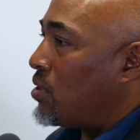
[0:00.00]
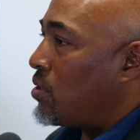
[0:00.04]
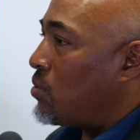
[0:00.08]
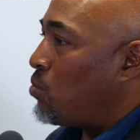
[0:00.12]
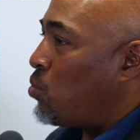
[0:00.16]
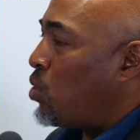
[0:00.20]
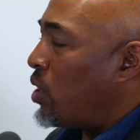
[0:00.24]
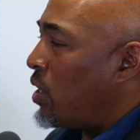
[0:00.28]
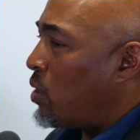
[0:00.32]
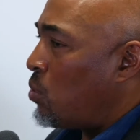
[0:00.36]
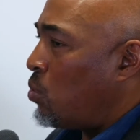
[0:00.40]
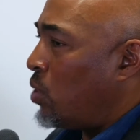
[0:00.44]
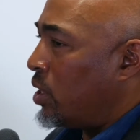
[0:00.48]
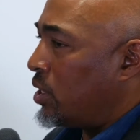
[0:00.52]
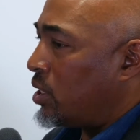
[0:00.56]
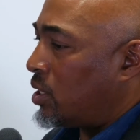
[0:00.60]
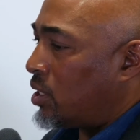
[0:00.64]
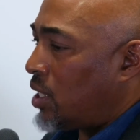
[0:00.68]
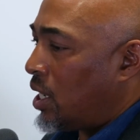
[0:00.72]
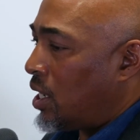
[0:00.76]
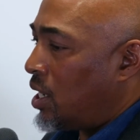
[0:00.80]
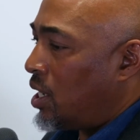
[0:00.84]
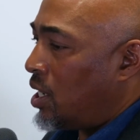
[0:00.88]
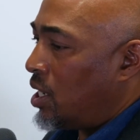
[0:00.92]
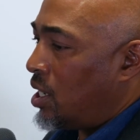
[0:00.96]
what it was
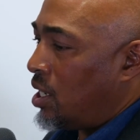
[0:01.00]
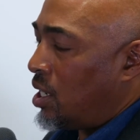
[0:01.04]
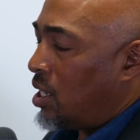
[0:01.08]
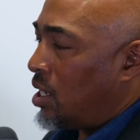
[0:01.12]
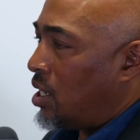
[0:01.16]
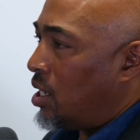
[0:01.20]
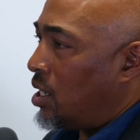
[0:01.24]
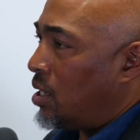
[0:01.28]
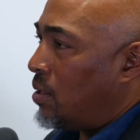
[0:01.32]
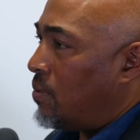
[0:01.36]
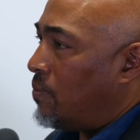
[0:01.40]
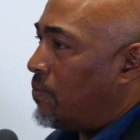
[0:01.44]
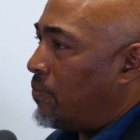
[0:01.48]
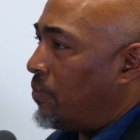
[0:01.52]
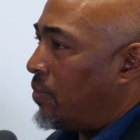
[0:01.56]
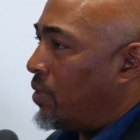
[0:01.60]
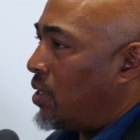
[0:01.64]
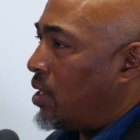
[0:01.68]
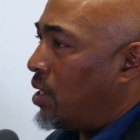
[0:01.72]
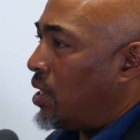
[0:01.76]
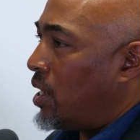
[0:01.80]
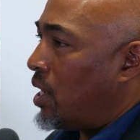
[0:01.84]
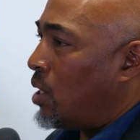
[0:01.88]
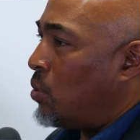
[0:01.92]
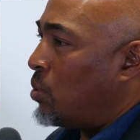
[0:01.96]

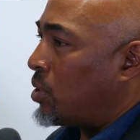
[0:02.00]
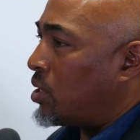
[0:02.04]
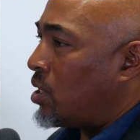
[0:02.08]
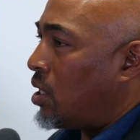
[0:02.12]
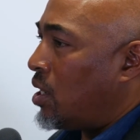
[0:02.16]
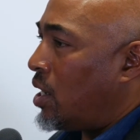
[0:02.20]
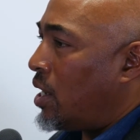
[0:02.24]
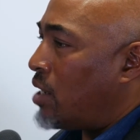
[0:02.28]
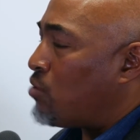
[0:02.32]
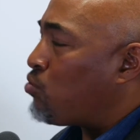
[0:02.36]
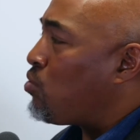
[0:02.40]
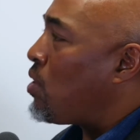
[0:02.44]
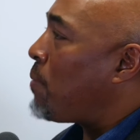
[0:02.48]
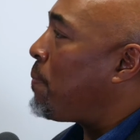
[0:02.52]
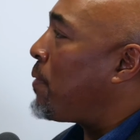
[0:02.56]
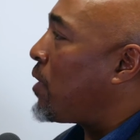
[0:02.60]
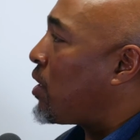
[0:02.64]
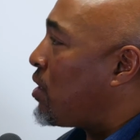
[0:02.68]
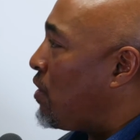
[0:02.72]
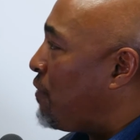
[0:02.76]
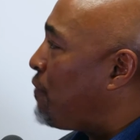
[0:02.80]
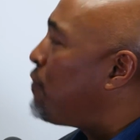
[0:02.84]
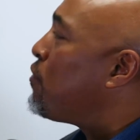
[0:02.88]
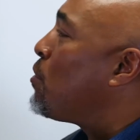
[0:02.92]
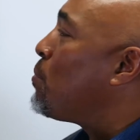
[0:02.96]
like
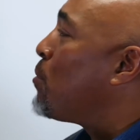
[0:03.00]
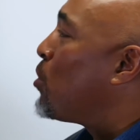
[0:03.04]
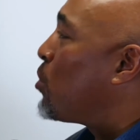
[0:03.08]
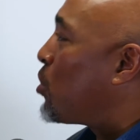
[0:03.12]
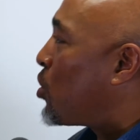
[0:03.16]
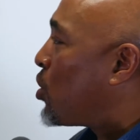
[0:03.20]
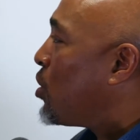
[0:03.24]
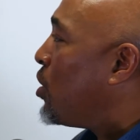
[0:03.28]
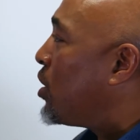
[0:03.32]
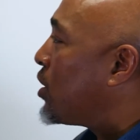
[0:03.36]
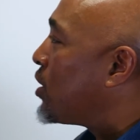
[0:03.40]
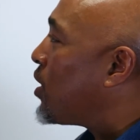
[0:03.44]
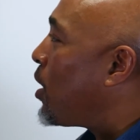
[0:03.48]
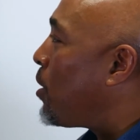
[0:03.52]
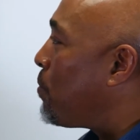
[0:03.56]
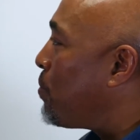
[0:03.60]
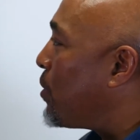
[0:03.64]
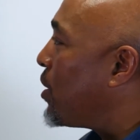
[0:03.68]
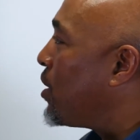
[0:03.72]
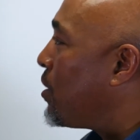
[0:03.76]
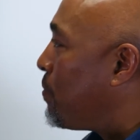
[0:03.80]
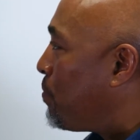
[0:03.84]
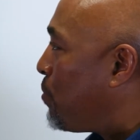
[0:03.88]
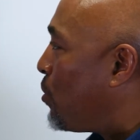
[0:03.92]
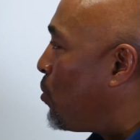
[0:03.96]
replica football shirts that have
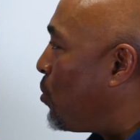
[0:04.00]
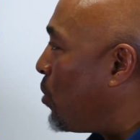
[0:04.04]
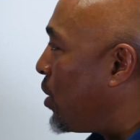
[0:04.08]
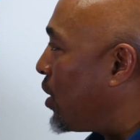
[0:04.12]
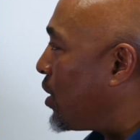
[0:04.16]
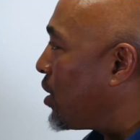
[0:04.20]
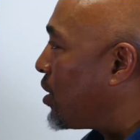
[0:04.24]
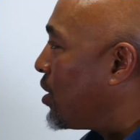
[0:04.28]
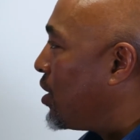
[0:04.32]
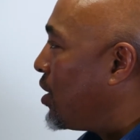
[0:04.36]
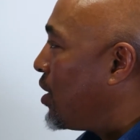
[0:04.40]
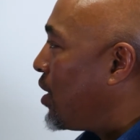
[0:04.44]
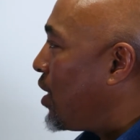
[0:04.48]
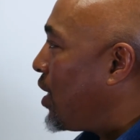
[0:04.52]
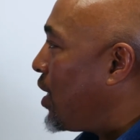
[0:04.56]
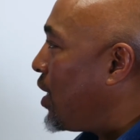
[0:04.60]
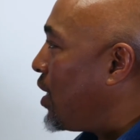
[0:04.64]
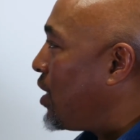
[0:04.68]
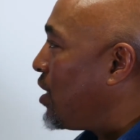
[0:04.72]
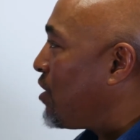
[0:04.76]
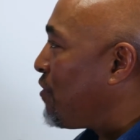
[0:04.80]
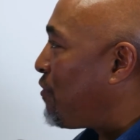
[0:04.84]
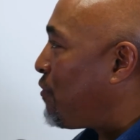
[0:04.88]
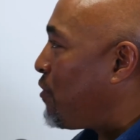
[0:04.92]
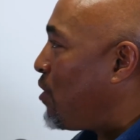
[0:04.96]
been imported
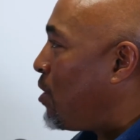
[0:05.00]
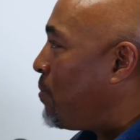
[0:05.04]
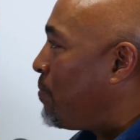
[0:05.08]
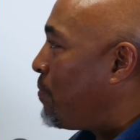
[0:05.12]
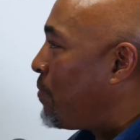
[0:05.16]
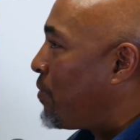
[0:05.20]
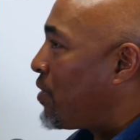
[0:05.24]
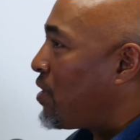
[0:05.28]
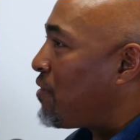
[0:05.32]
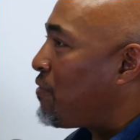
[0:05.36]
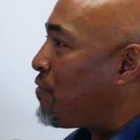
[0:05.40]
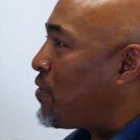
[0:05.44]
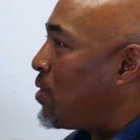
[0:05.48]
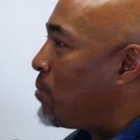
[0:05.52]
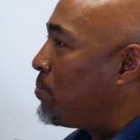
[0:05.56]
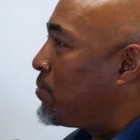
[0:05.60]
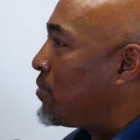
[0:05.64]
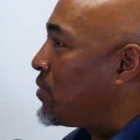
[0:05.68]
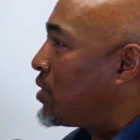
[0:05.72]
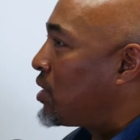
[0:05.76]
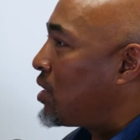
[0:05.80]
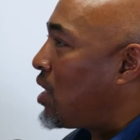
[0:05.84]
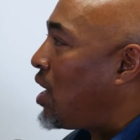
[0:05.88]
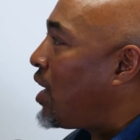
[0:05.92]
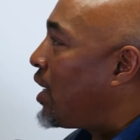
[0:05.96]
in from
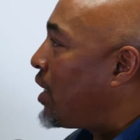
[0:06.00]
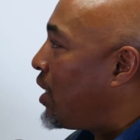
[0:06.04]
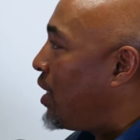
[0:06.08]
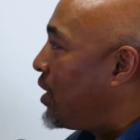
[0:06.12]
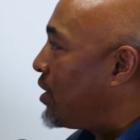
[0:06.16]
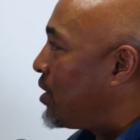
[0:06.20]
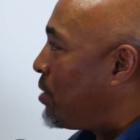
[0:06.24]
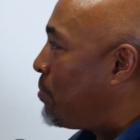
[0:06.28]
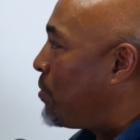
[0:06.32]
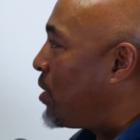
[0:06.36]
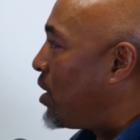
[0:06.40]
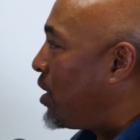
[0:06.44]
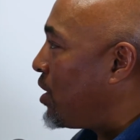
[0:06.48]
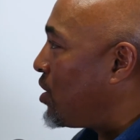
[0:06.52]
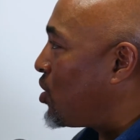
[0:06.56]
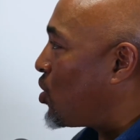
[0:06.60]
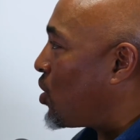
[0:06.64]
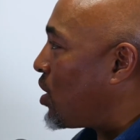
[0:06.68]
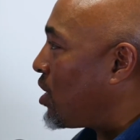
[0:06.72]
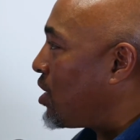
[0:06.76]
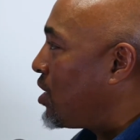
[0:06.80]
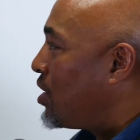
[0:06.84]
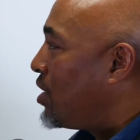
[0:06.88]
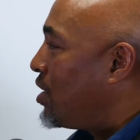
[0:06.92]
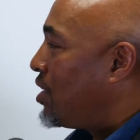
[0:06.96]
Thailand and Malaysia,
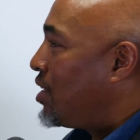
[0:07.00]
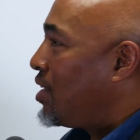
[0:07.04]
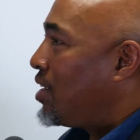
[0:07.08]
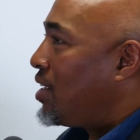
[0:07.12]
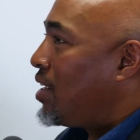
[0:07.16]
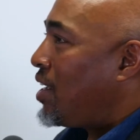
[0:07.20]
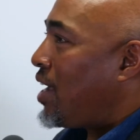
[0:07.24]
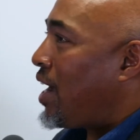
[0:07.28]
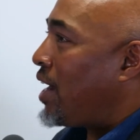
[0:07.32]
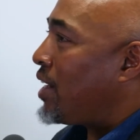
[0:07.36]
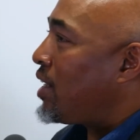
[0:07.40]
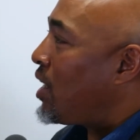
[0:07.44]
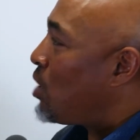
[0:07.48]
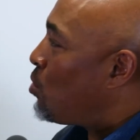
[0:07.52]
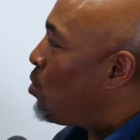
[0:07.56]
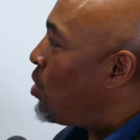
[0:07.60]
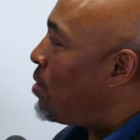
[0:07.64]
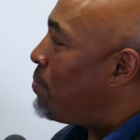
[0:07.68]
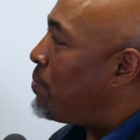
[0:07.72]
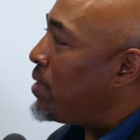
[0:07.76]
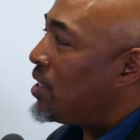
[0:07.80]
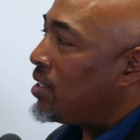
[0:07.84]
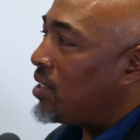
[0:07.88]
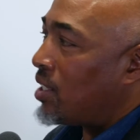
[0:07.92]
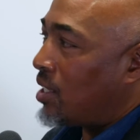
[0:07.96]
and they weren't
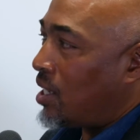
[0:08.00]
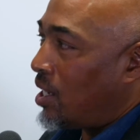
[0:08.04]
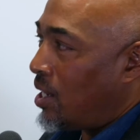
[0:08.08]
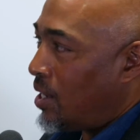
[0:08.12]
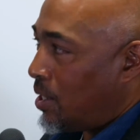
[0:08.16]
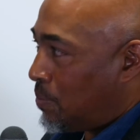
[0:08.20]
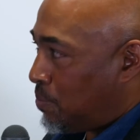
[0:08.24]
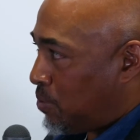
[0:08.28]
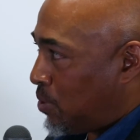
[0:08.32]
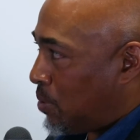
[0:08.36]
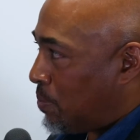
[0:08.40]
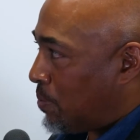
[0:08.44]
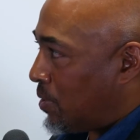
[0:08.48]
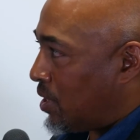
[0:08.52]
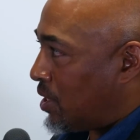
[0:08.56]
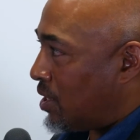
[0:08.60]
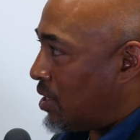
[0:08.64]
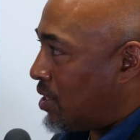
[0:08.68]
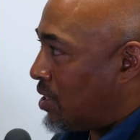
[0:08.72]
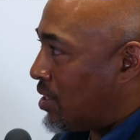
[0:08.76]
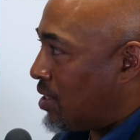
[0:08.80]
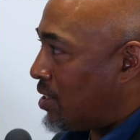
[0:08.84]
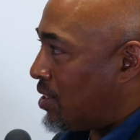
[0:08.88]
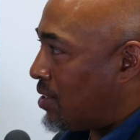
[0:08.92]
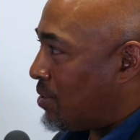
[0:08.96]
being declared properly,
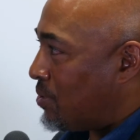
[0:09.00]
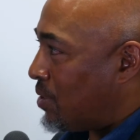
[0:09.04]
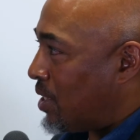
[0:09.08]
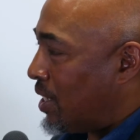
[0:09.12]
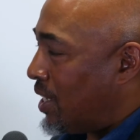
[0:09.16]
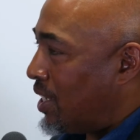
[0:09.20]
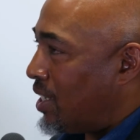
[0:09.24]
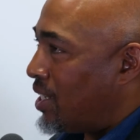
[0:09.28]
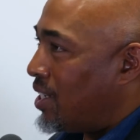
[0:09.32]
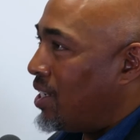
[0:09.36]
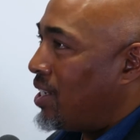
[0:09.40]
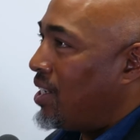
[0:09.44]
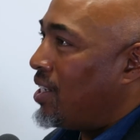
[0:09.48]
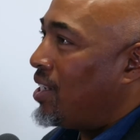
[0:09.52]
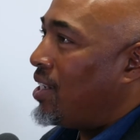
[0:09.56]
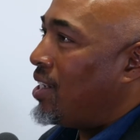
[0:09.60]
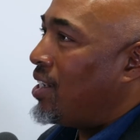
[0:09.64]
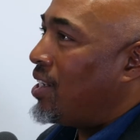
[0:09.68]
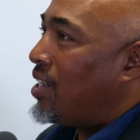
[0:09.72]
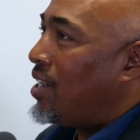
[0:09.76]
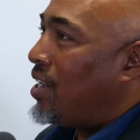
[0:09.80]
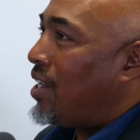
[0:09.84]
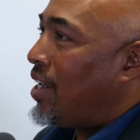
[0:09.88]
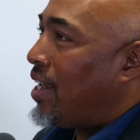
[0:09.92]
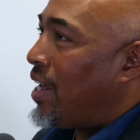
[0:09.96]
right?
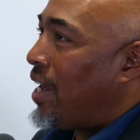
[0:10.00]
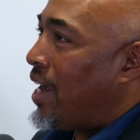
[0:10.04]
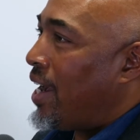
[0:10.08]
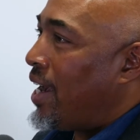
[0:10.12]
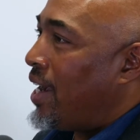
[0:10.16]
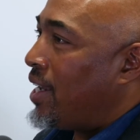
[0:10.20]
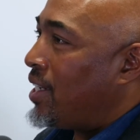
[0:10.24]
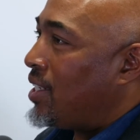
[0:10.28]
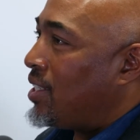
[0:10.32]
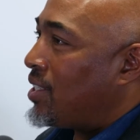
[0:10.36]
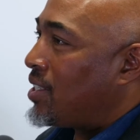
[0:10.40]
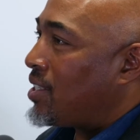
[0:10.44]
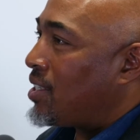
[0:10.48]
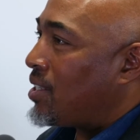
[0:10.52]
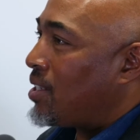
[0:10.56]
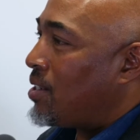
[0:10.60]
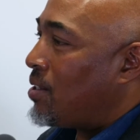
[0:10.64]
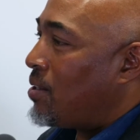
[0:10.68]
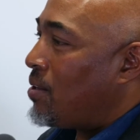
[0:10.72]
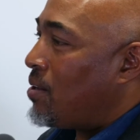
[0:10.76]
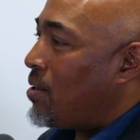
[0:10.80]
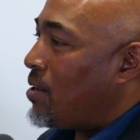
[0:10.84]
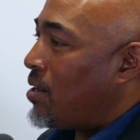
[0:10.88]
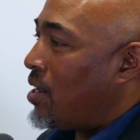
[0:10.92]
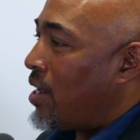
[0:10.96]
And
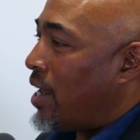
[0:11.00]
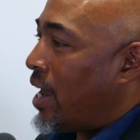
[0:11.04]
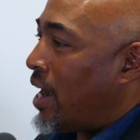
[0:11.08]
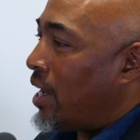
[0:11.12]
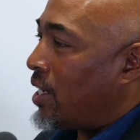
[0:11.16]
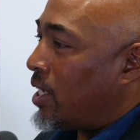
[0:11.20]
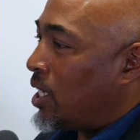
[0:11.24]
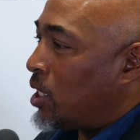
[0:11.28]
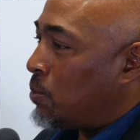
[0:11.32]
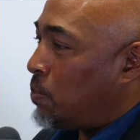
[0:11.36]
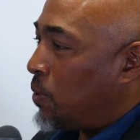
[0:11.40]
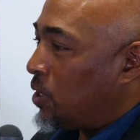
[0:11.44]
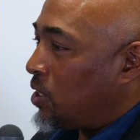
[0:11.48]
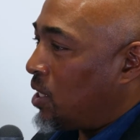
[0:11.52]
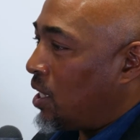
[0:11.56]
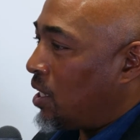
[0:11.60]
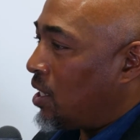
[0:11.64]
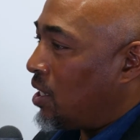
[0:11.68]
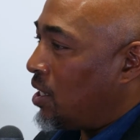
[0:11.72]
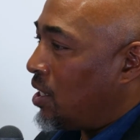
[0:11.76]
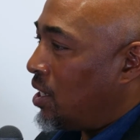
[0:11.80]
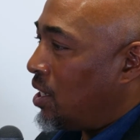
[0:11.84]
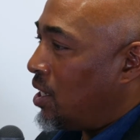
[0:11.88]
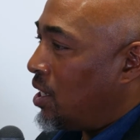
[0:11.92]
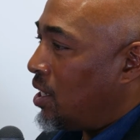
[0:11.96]
at this
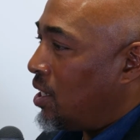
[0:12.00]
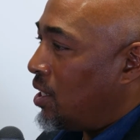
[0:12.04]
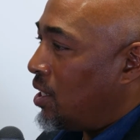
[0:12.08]
particular